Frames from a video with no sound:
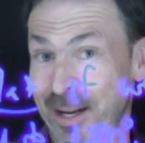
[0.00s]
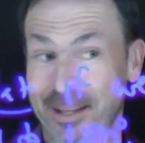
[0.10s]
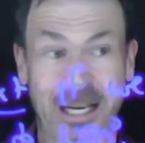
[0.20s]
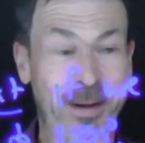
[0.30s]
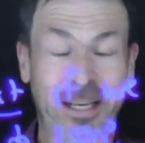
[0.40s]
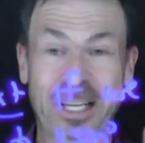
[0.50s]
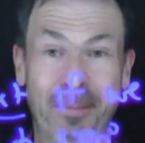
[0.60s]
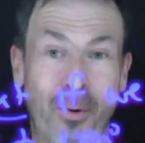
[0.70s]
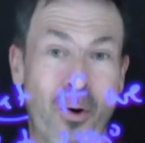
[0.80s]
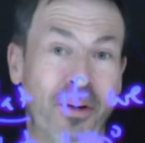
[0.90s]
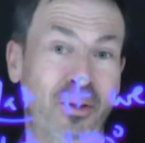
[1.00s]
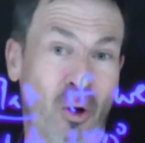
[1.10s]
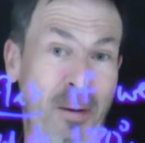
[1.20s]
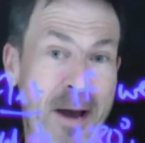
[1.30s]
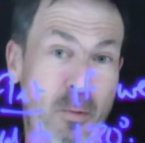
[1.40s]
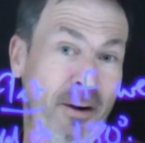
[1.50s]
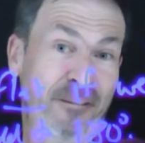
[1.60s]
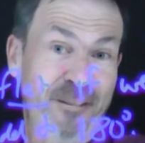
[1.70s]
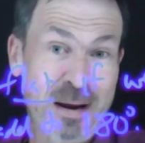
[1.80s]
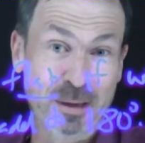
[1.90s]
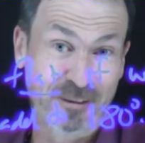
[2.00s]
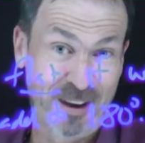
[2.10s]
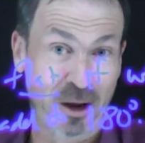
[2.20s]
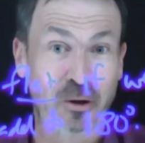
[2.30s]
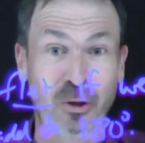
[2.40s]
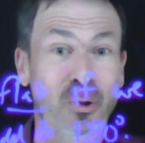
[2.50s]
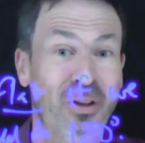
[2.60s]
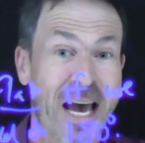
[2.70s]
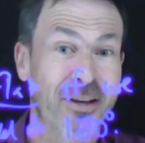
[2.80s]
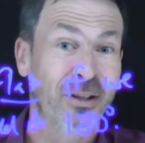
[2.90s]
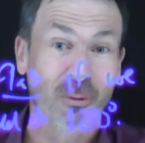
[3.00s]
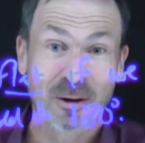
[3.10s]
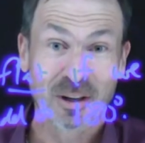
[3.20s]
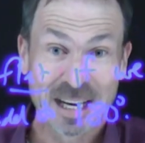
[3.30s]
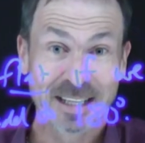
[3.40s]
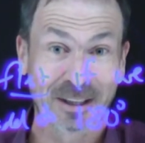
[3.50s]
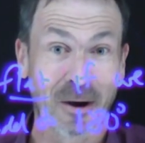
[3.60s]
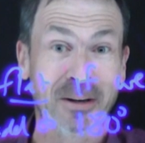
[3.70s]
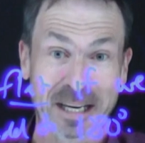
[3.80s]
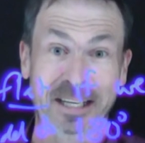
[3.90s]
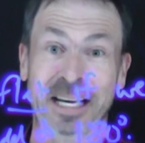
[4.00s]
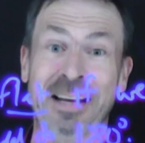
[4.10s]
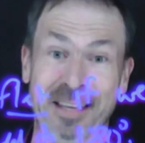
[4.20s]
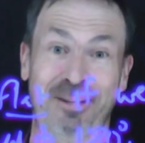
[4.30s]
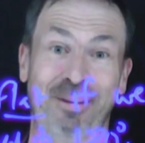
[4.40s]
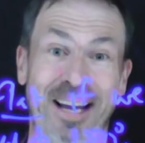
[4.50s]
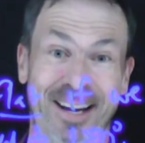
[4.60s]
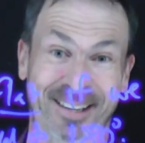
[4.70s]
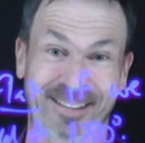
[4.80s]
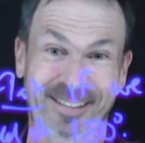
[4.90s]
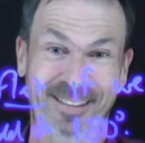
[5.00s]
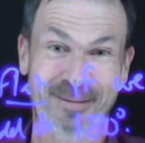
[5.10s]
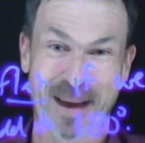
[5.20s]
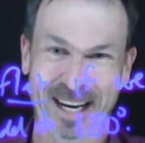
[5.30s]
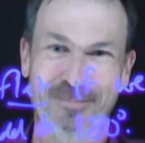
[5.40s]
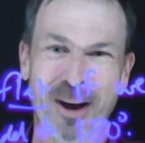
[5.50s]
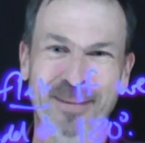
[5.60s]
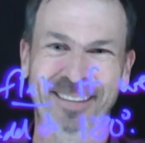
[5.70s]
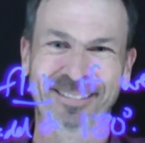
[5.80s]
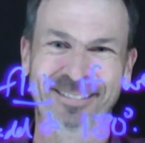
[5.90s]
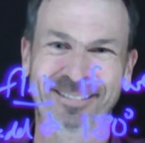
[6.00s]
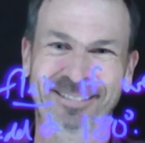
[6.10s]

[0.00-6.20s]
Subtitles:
So let me clean the board and talk about what a famous fellow 2,300 years ago did in this regard. Back in a moment.